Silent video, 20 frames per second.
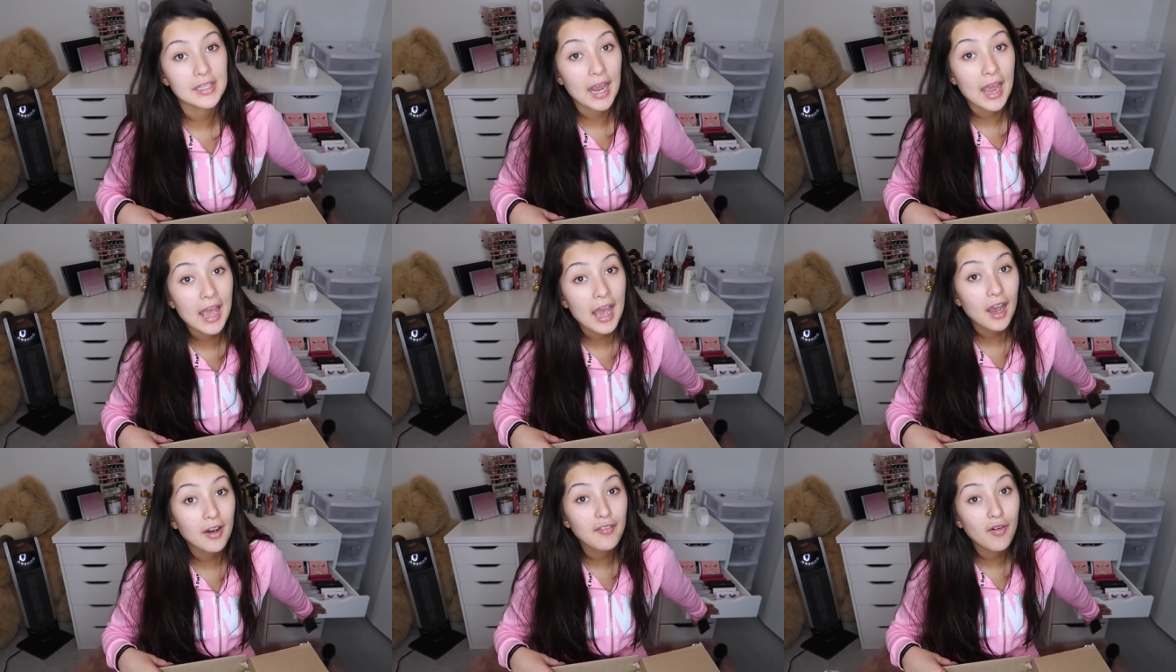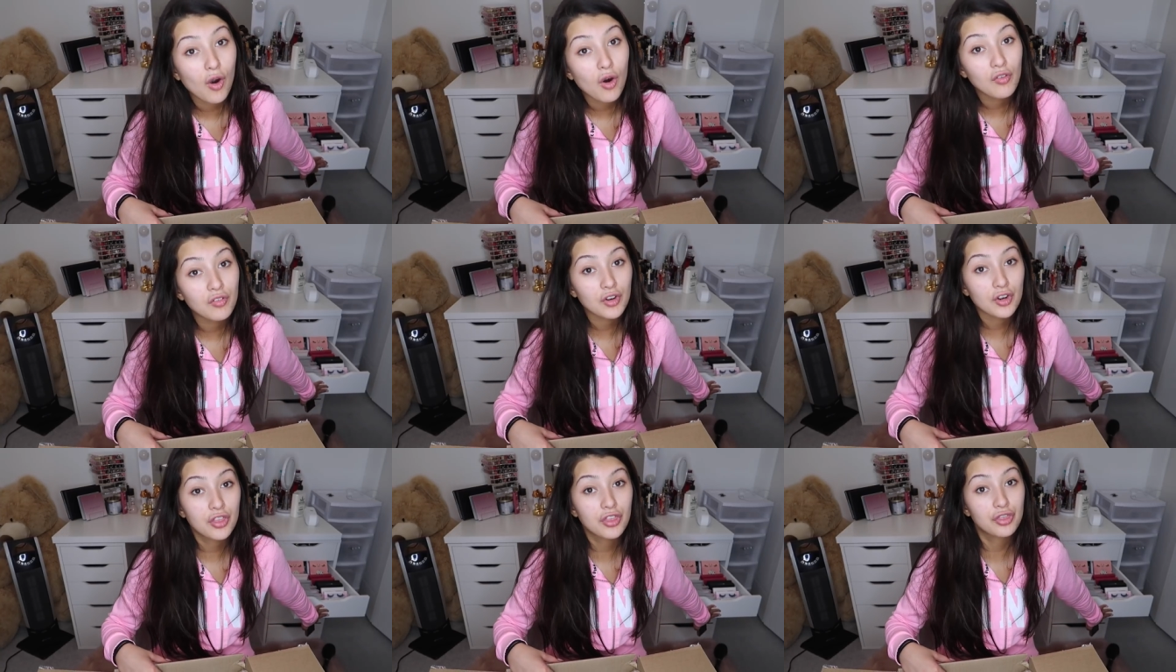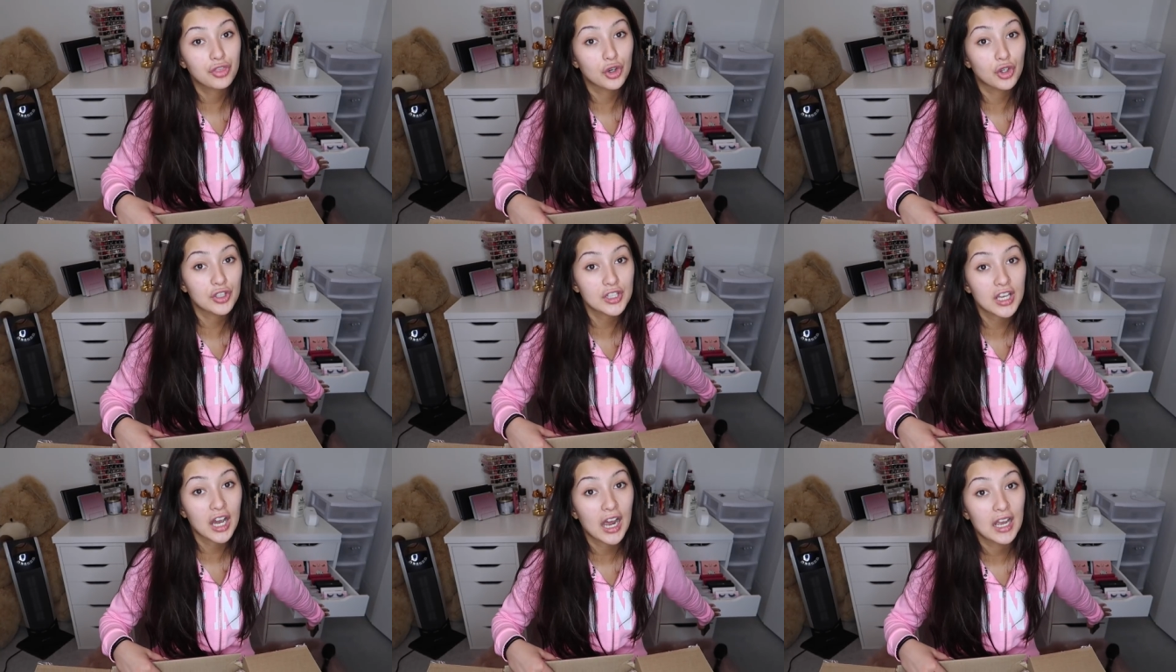Like I have over
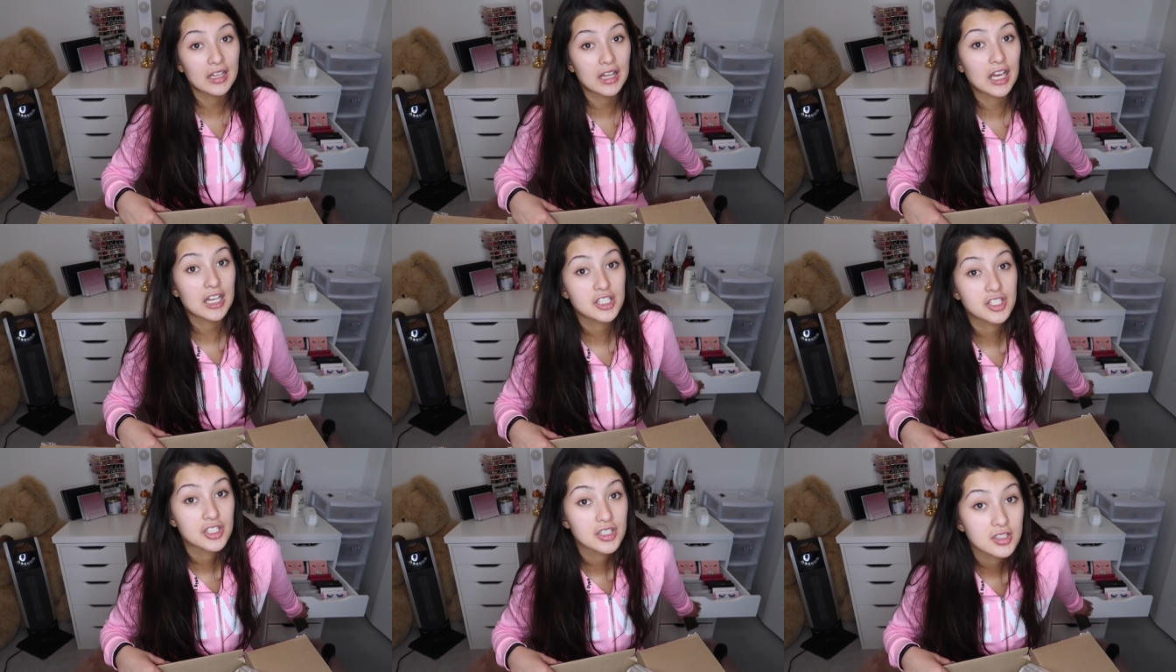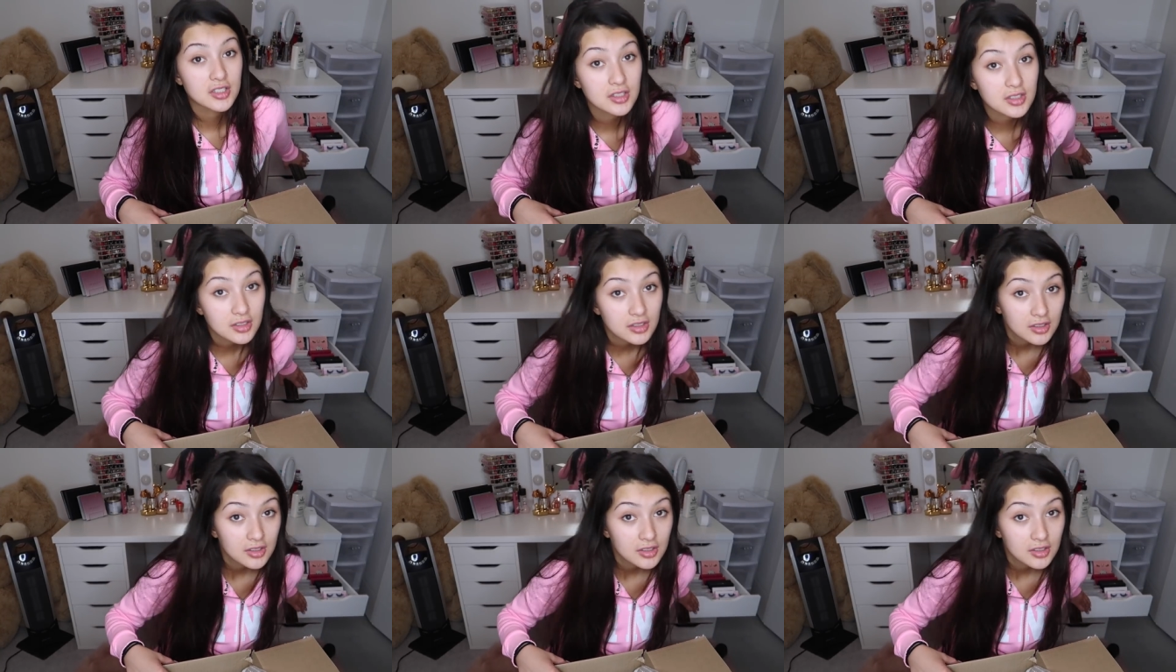30 eyelashes.